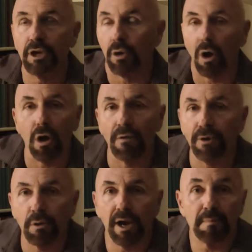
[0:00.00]
all
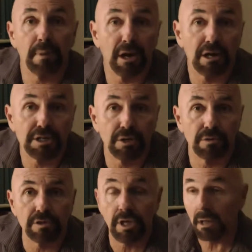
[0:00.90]
the great
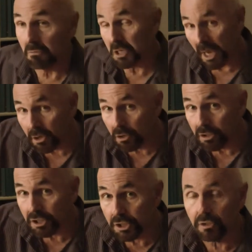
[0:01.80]
baritones.
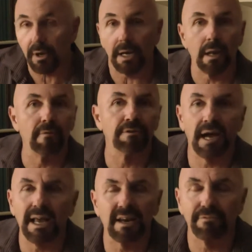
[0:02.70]
Tenors too, I loved
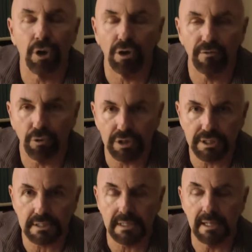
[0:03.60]
all the
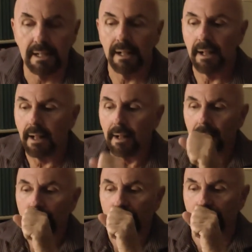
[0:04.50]
voices.
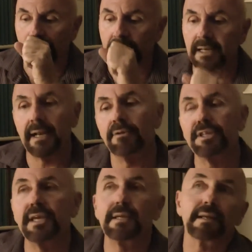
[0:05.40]
And I would
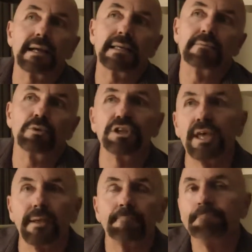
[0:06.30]

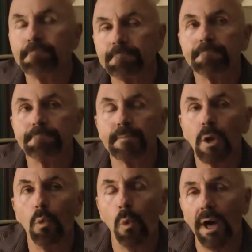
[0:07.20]
think,
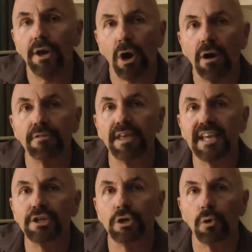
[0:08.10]
what are
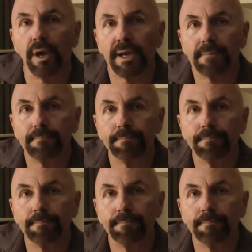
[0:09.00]
they doing?